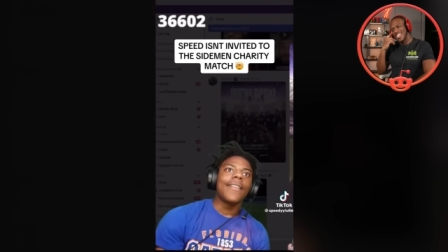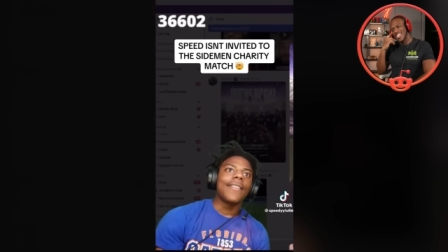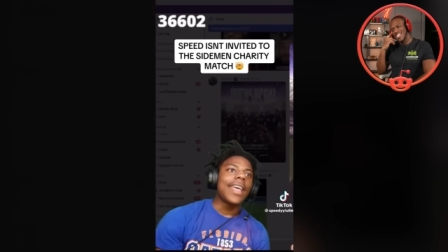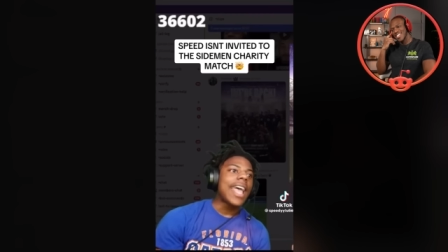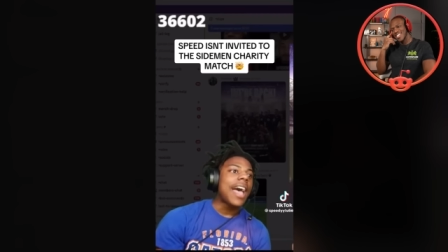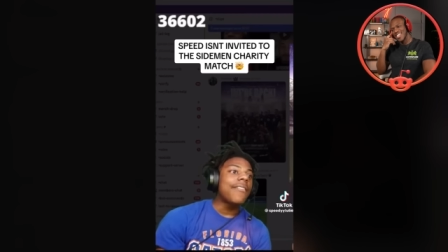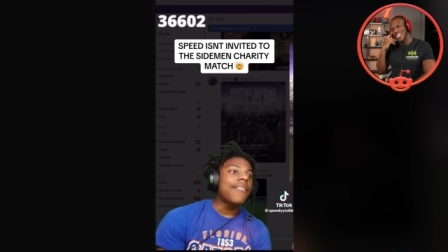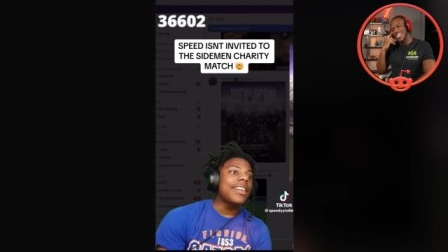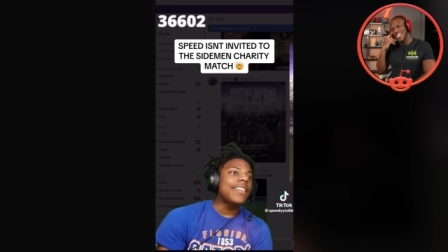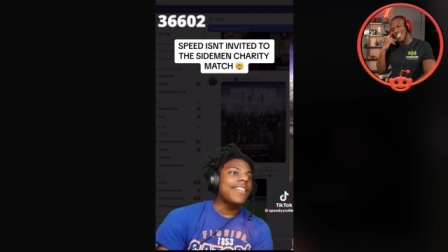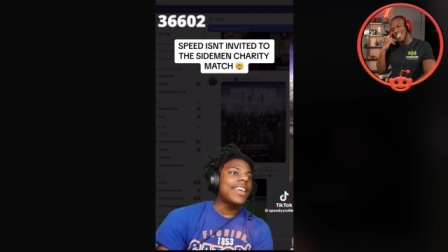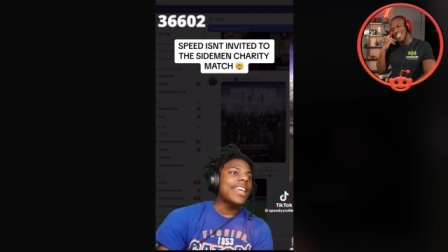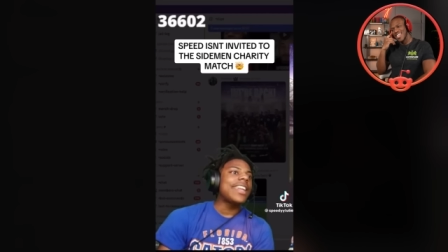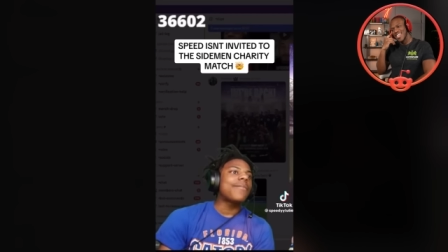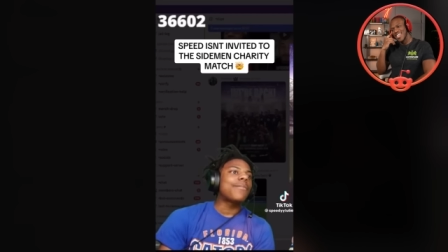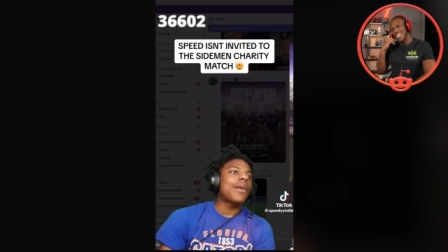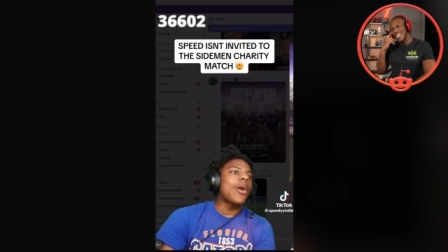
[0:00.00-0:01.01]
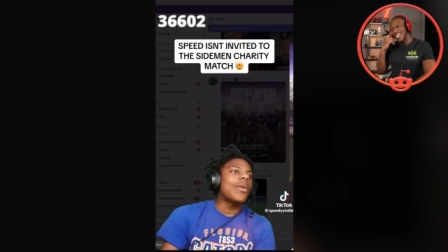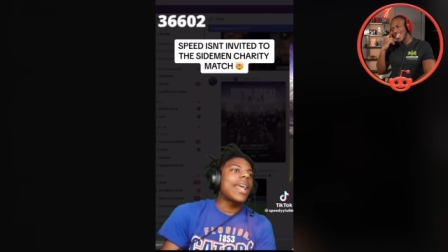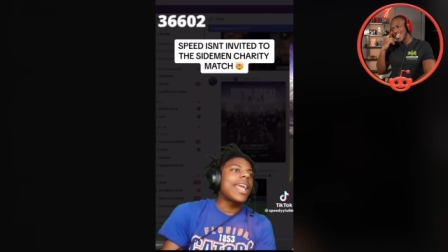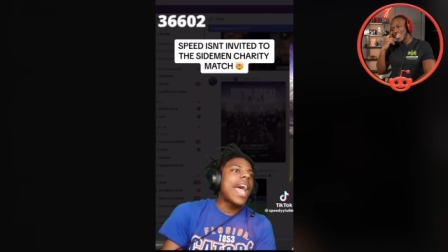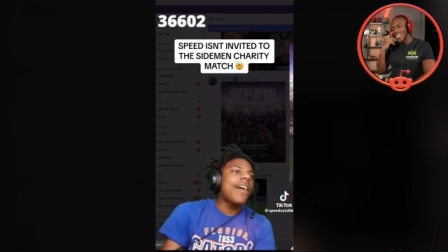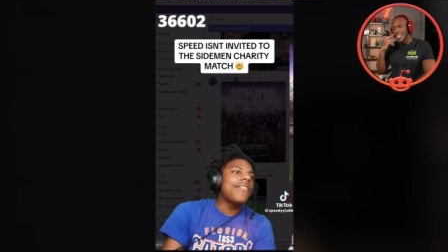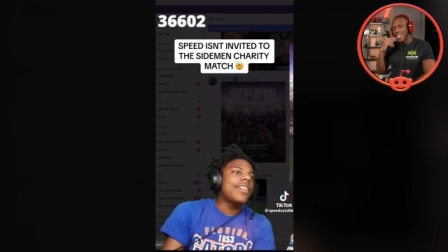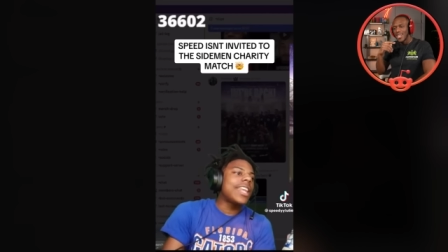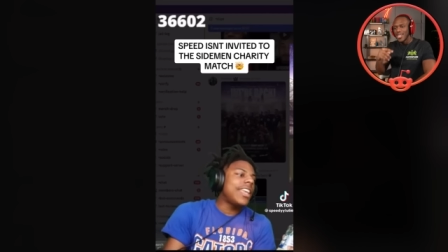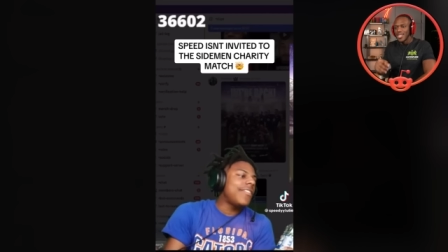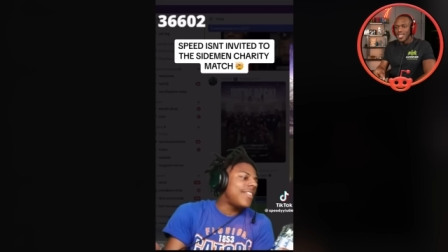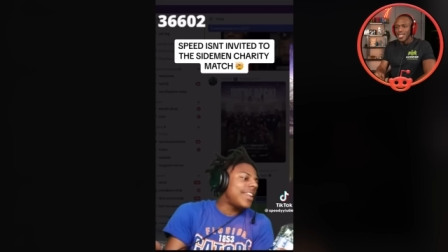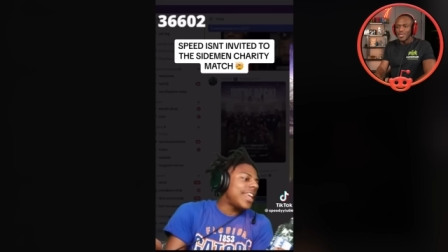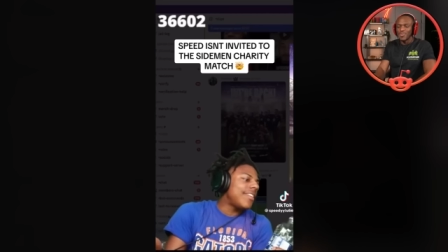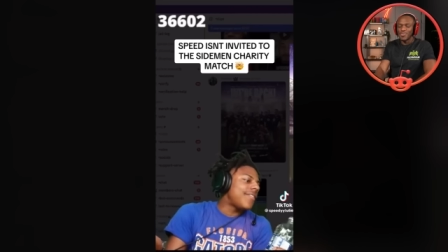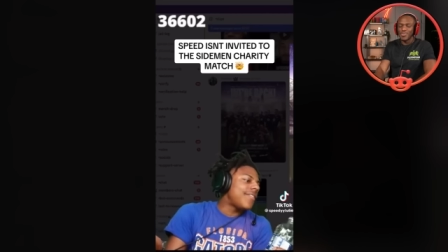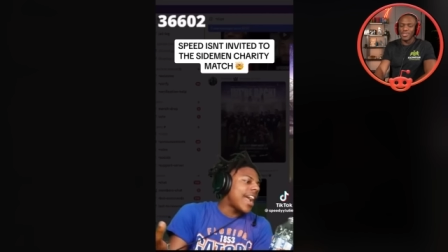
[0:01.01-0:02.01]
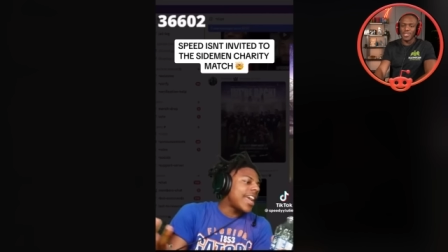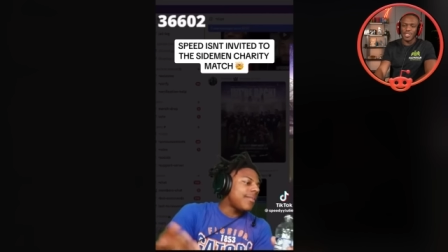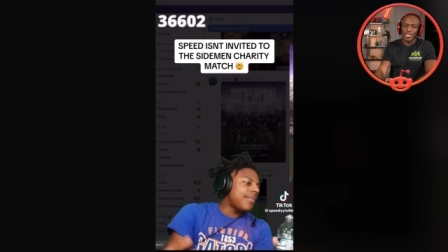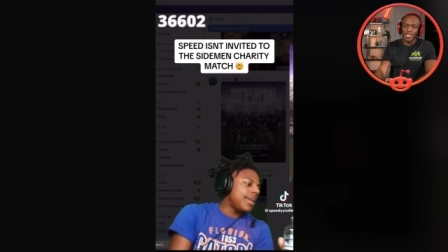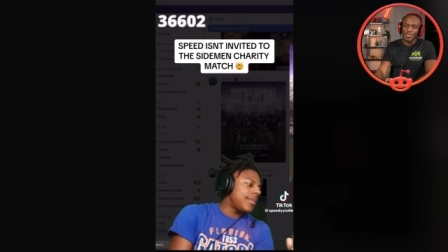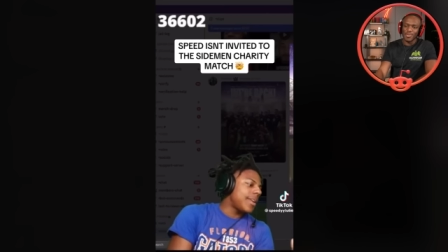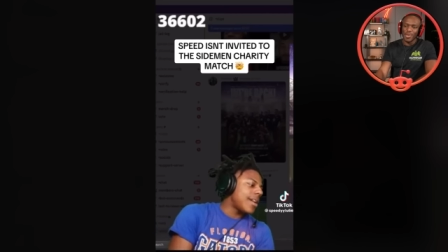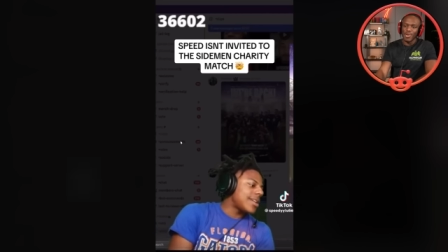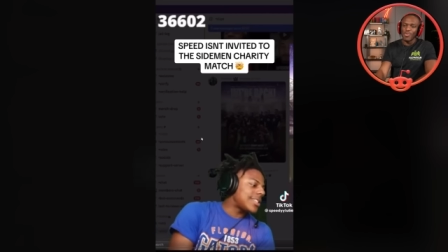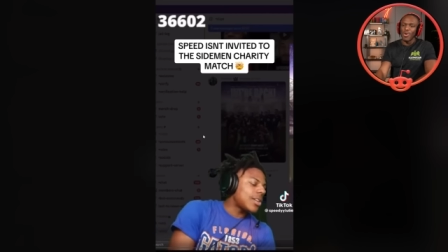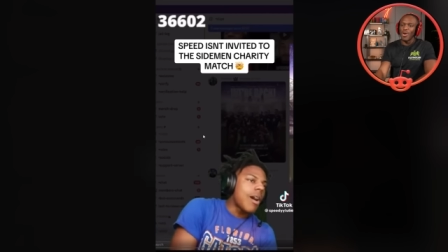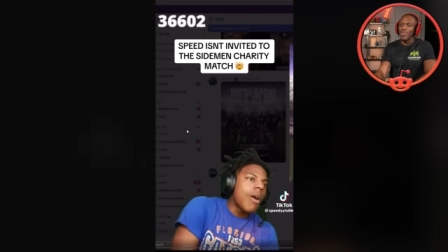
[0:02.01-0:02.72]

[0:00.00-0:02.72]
They haven't even, bro, they haven't even invited me yet. Bro,